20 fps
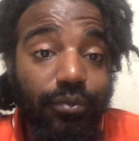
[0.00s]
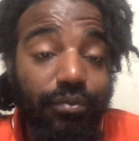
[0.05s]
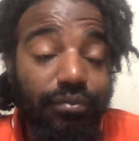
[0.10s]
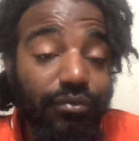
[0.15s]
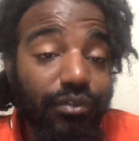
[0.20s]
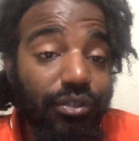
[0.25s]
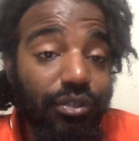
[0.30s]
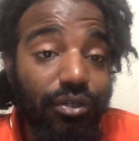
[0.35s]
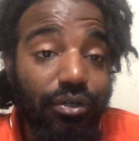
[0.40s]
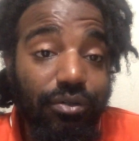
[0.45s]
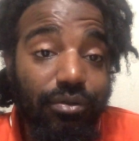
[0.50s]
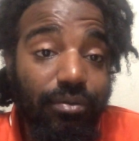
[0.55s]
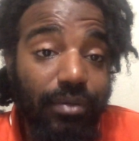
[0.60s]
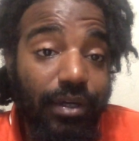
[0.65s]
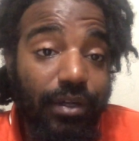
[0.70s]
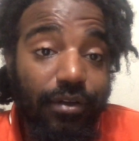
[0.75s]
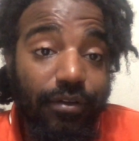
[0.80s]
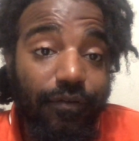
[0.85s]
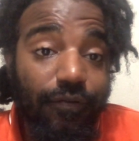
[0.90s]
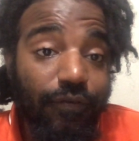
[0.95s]
you know,
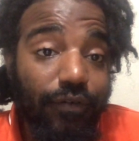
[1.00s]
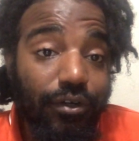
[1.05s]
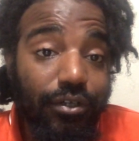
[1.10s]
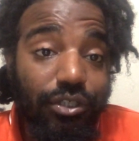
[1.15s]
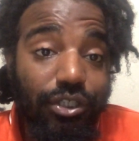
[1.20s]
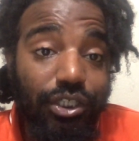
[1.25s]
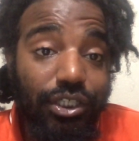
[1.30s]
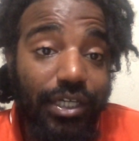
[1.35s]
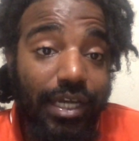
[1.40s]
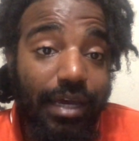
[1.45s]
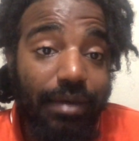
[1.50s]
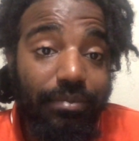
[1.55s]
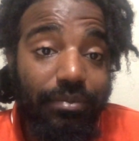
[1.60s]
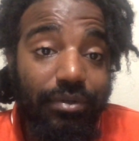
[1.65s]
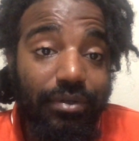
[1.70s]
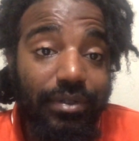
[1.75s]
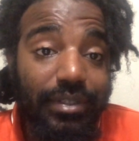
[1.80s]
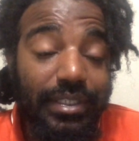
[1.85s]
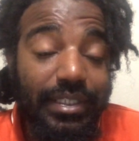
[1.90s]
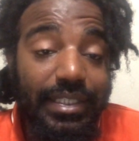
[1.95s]
in the first
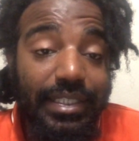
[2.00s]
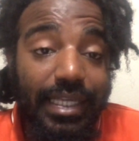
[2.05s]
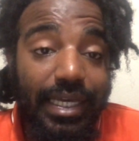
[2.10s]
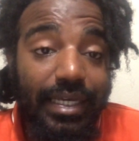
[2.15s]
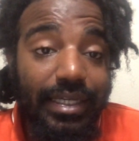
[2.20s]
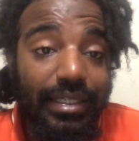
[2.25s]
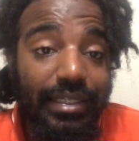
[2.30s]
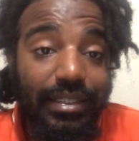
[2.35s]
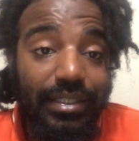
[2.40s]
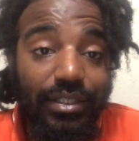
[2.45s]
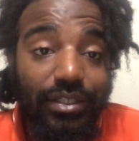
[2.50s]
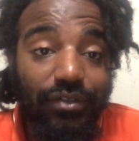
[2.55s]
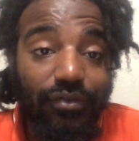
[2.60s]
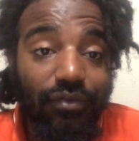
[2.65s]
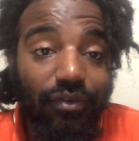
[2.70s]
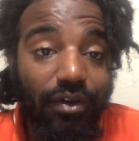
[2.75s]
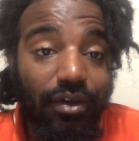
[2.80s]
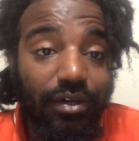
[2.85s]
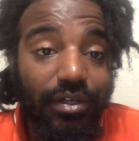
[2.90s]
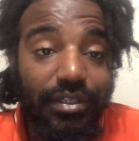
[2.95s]
chapter, it's stated as
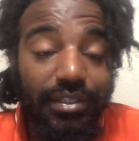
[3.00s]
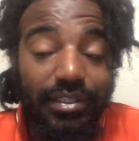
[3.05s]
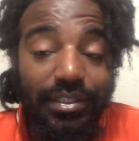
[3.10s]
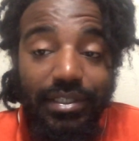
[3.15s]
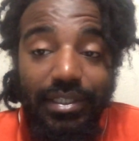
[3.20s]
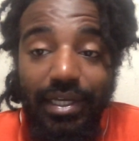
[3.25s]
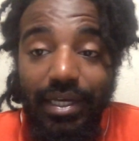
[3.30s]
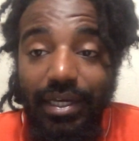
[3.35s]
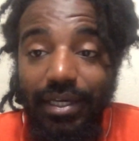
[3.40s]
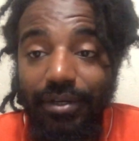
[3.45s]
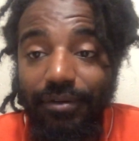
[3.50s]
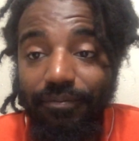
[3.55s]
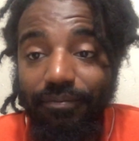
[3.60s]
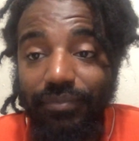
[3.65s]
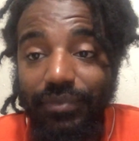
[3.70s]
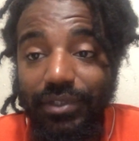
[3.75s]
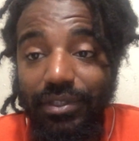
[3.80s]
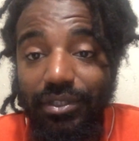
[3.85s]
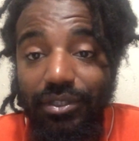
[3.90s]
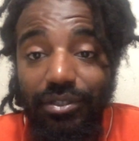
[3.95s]
far as,
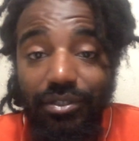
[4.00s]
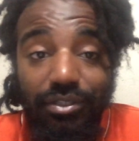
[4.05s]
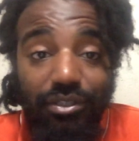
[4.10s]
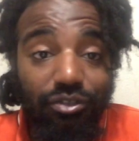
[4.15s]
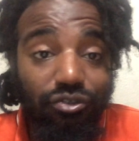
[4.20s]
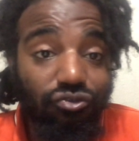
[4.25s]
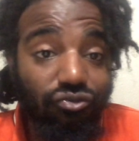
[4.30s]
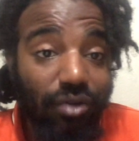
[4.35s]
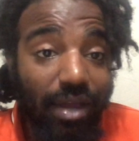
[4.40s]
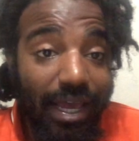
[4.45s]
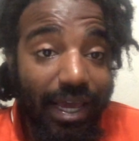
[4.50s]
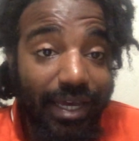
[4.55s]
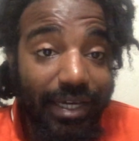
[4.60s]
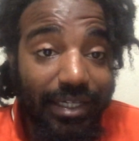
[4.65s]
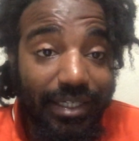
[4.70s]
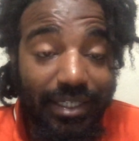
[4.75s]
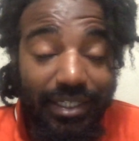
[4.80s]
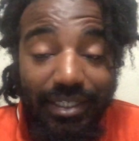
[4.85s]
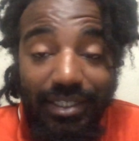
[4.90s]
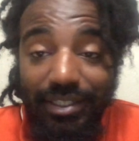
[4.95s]
like, you know, the
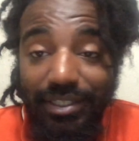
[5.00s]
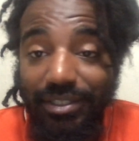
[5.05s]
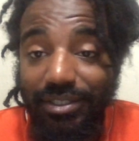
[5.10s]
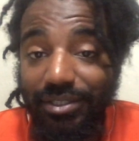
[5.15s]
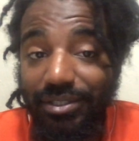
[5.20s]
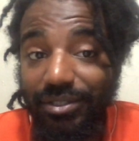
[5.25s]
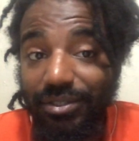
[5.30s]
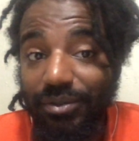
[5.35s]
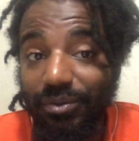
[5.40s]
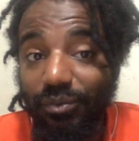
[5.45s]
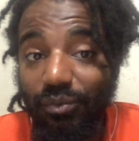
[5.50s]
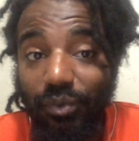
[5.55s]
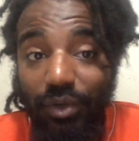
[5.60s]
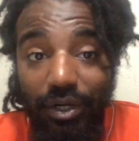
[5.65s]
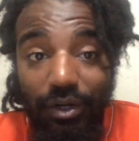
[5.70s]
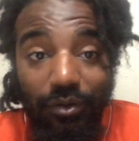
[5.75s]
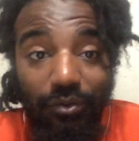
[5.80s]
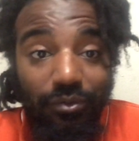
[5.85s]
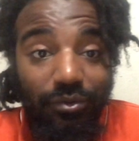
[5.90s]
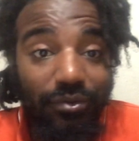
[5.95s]
dragons, the
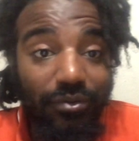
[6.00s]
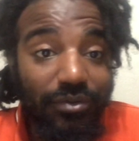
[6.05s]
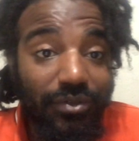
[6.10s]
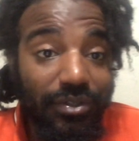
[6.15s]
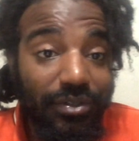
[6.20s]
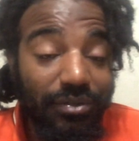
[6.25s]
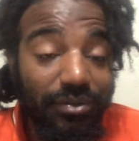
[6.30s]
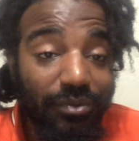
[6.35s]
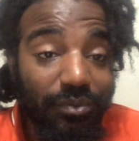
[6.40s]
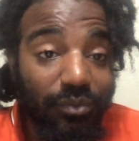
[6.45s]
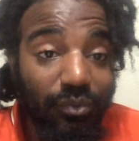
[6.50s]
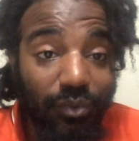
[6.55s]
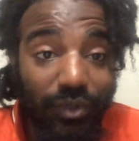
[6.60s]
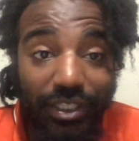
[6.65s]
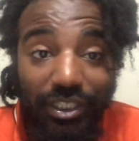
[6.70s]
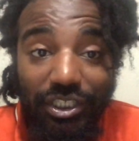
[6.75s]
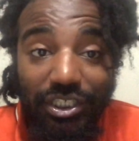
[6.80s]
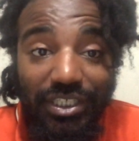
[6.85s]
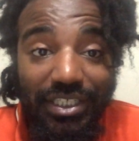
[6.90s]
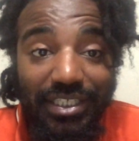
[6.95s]
werewolves, the
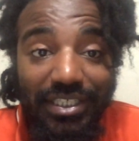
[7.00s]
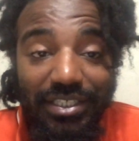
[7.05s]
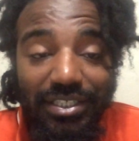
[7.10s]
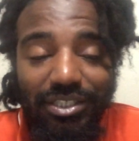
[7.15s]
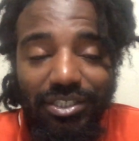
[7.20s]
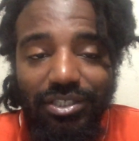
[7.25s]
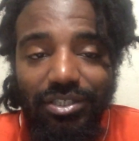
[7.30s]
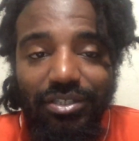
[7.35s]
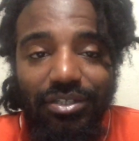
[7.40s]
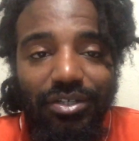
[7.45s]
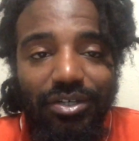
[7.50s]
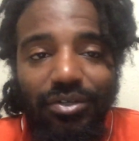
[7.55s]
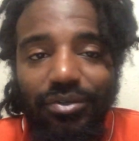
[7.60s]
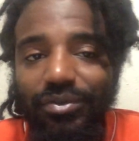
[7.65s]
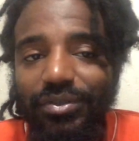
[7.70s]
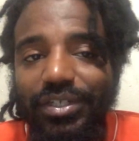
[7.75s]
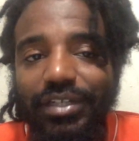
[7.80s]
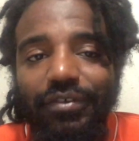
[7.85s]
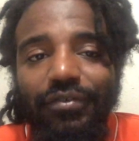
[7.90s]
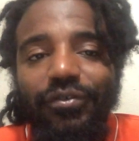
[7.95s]
witches, you
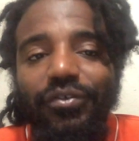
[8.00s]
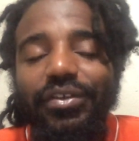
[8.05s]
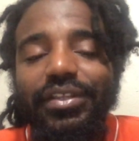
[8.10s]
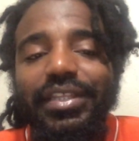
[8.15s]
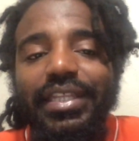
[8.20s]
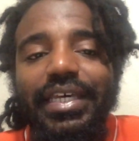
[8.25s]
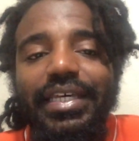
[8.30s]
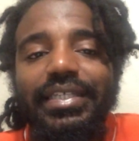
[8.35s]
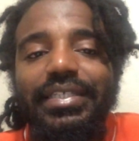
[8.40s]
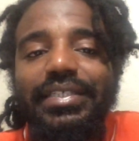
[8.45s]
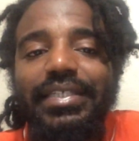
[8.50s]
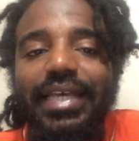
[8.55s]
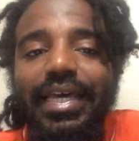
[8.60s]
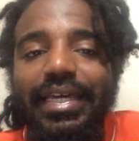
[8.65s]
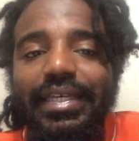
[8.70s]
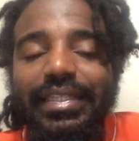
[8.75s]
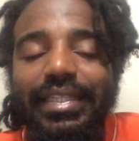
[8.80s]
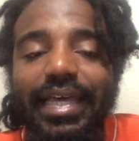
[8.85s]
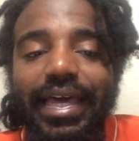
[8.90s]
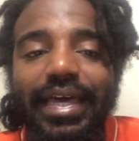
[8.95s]
know, different things
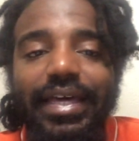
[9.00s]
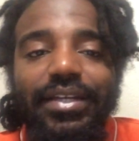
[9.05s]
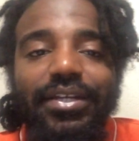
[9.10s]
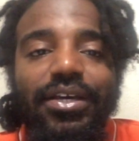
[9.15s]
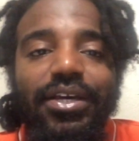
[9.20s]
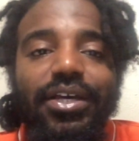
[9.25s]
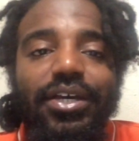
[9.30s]
like that.